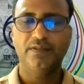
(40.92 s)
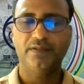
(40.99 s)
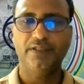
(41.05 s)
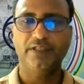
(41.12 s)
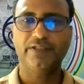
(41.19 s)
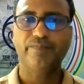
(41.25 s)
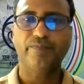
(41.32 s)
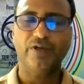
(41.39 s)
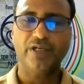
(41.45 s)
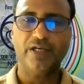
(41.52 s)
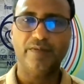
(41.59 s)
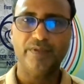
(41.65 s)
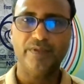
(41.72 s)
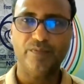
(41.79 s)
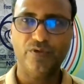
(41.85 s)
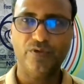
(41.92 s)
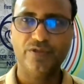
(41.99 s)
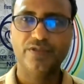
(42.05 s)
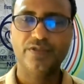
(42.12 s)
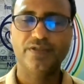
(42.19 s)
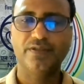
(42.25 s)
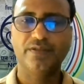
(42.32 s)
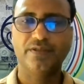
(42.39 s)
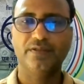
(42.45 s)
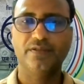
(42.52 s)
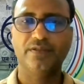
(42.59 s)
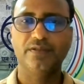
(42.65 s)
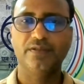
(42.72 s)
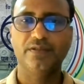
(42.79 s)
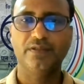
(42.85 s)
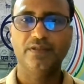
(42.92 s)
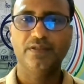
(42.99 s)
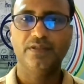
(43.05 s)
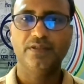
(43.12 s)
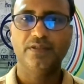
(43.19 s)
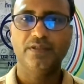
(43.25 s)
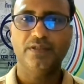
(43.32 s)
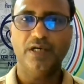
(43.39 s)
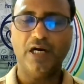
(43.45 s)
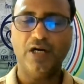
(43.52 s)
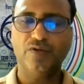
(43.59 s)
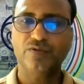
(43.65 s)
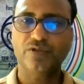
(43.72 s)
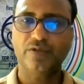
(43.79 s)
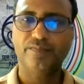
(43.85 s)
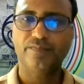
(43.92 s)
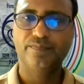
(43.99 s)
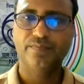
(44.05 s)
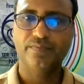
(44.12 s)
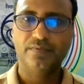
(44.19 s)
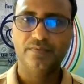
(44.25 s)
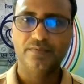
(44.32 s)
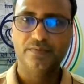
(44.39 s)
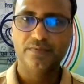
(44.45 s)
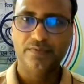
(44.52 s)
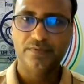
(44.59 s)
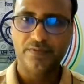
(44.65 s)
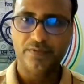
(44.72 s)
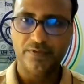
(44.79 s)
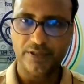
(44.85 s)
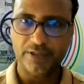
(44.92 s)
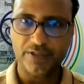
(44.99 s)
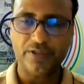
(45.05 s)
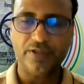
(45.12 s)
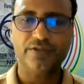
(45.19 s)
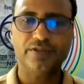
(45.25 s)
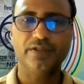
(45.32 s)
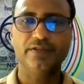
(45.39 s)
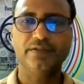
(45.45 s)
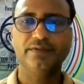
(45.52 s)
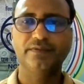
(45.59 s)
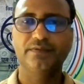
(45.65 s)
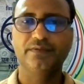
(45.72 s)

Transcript: This program emerges out of discussion